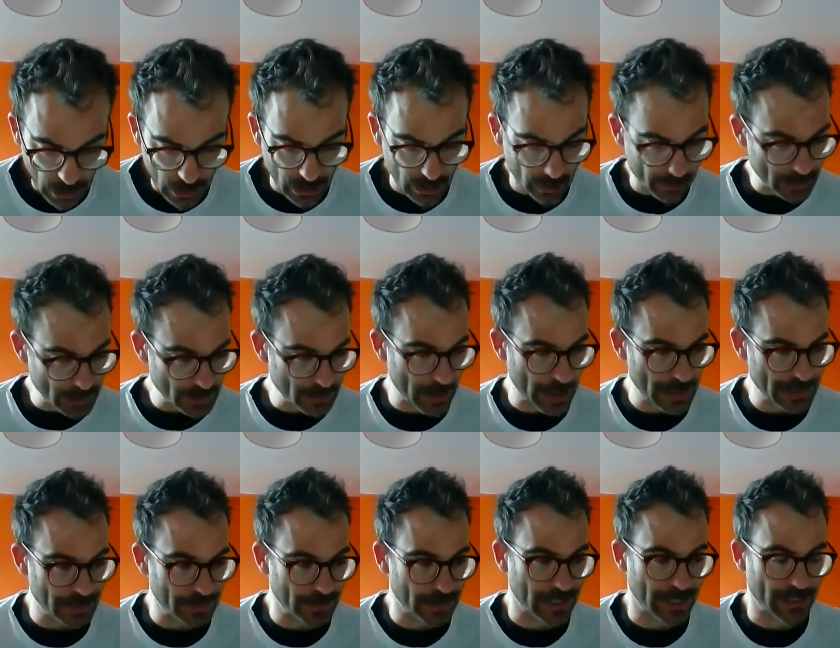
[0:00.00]

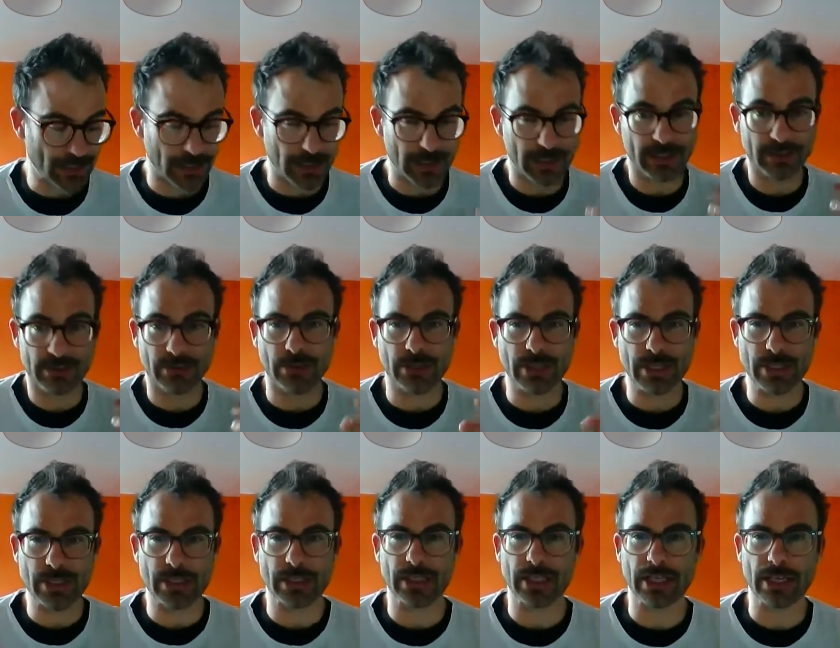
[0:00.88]
perspective. They like
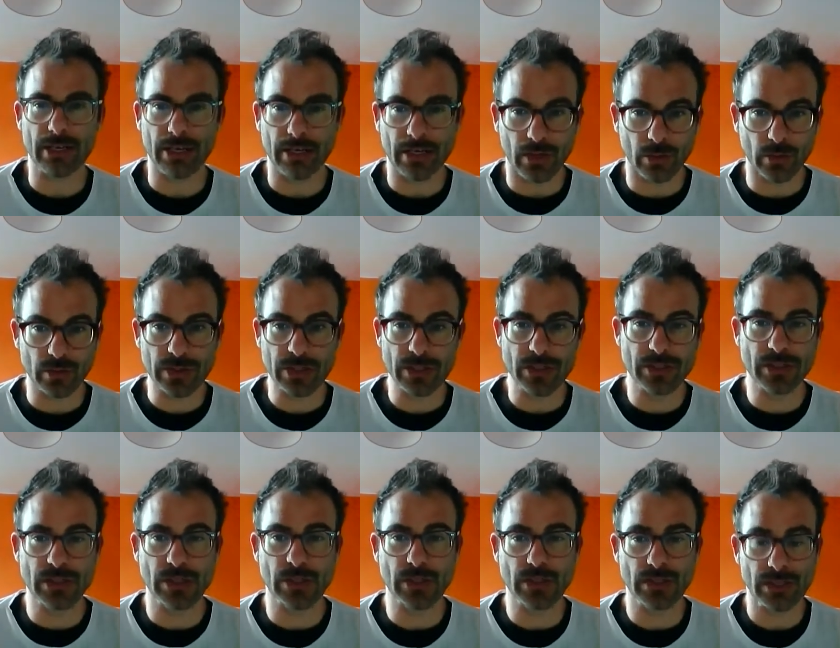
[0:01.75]
tradition, they like old
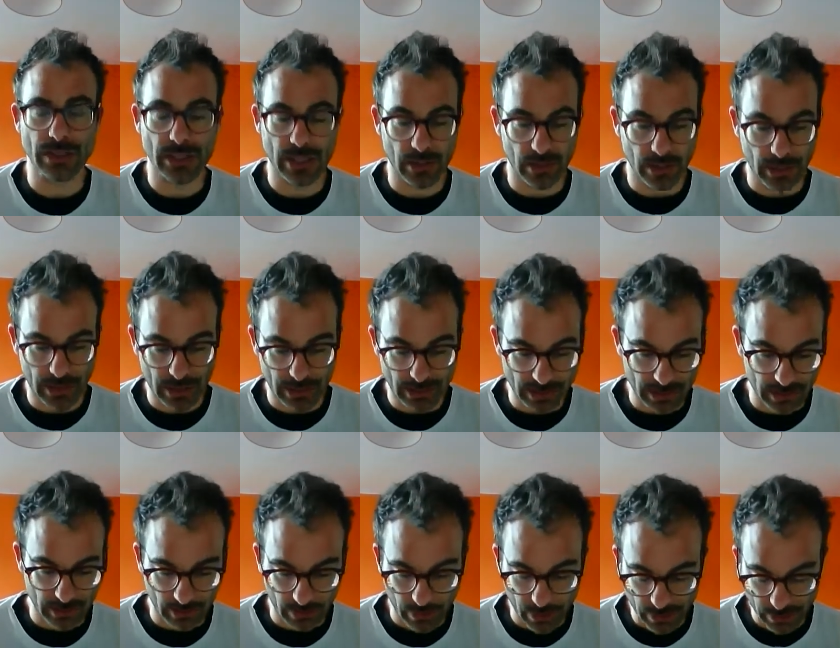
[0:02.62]
institutions, they like things
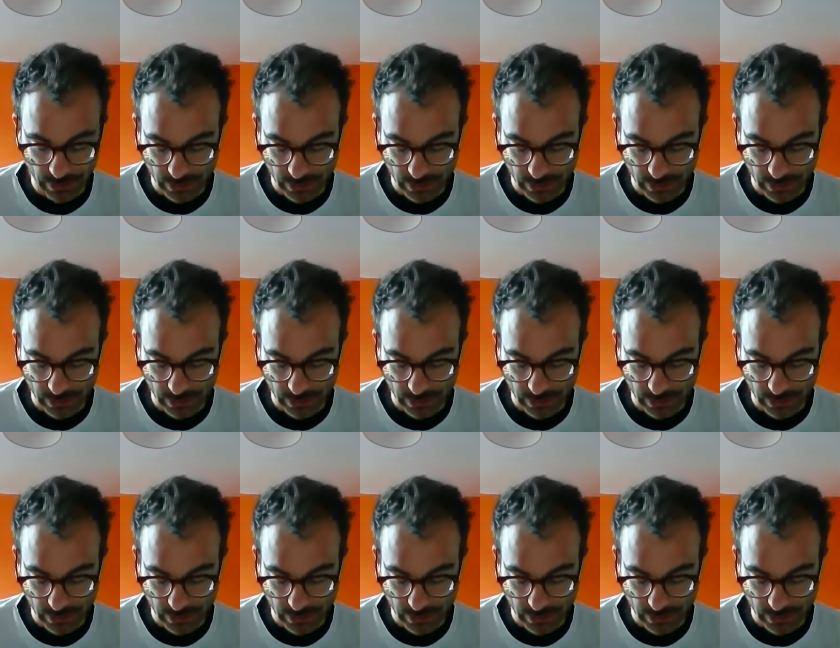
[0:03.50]
to grow